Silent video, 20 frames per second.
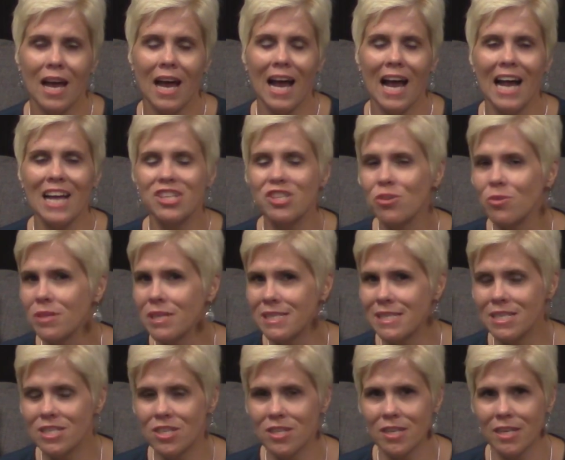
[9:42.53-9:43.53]
As you
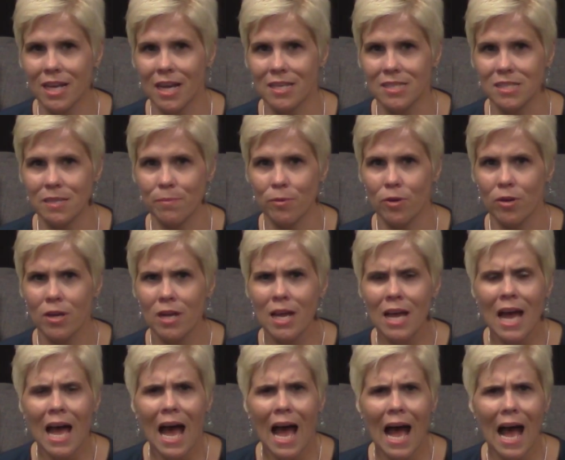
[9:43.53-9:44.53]
listen to the customer,
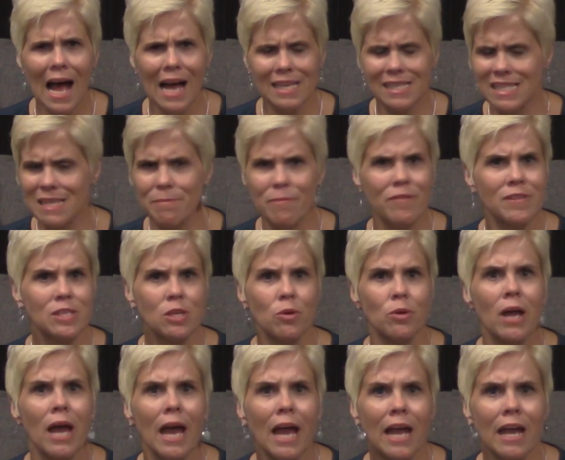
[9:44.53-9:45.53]
ask them if it's
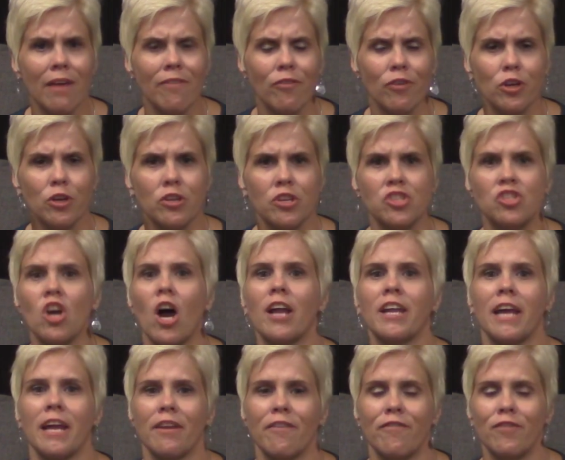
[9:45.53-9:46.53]
okay for you to jot
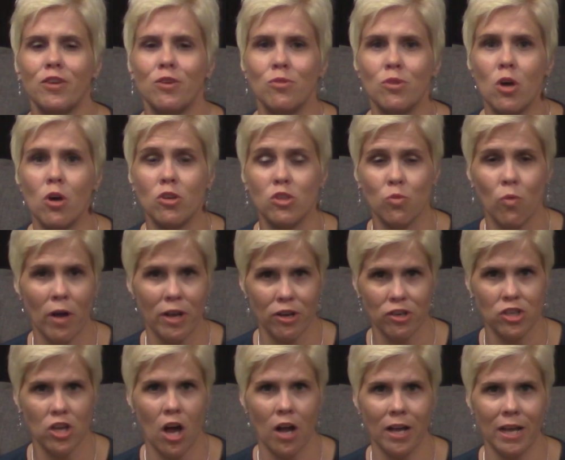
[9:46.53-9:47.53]
down a few notes while you're
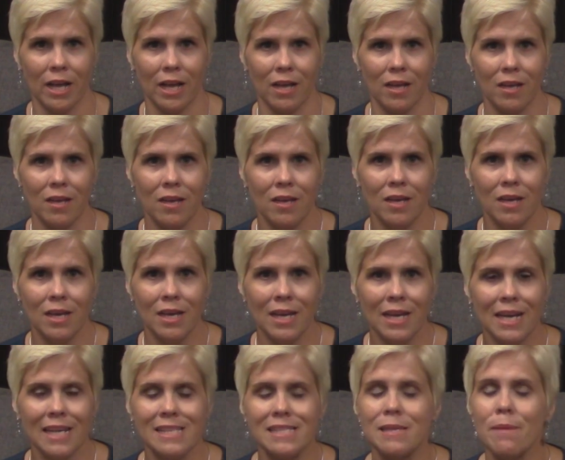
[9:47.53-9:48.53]
talking.
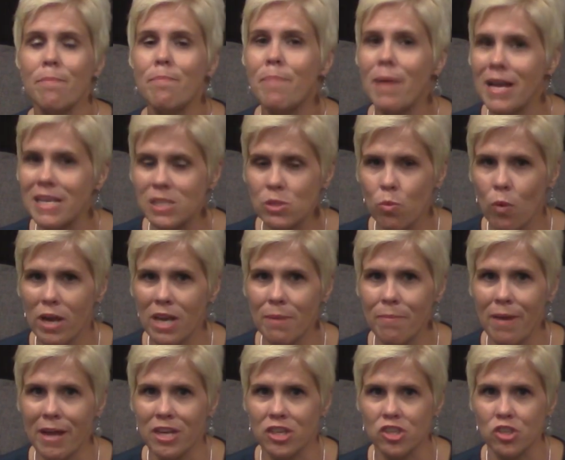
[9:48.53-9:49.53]
It's the best way to
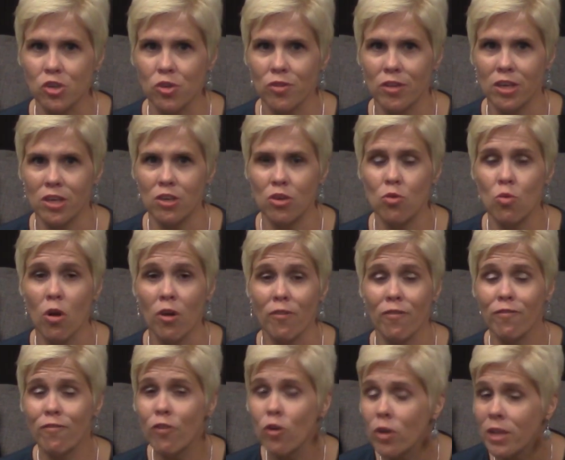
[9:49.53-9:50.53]
make sure that you are
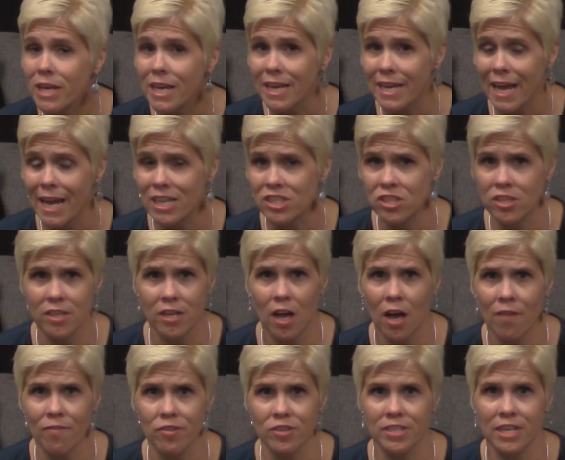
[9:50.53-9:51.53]
fully engaged in the
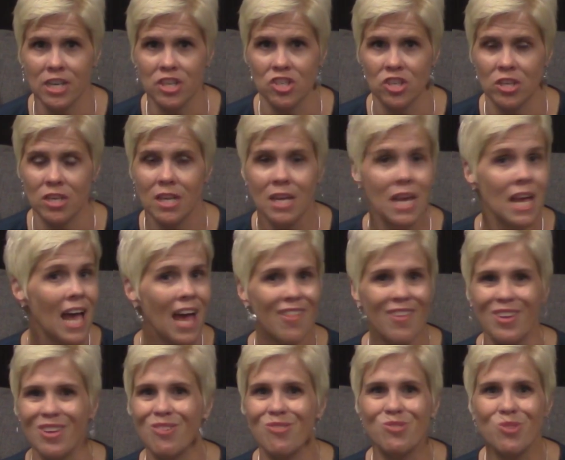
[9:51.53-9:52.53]
conversation and
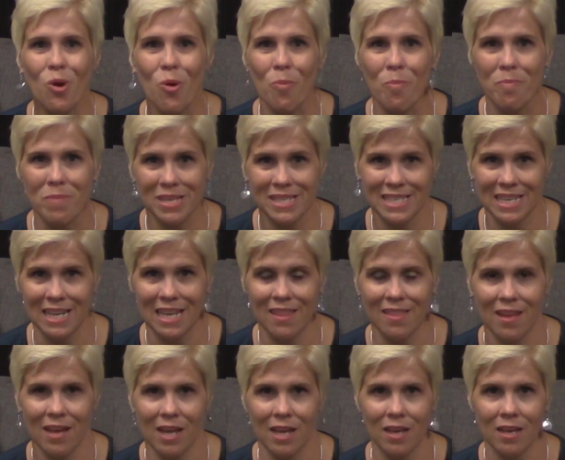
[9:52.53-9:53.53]
that you don't miss
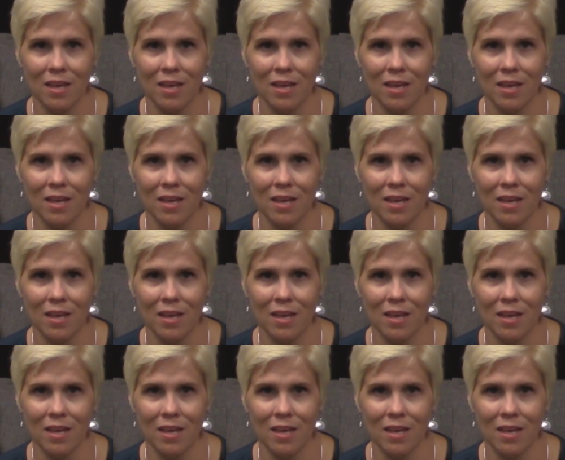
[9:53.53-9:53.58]
anything.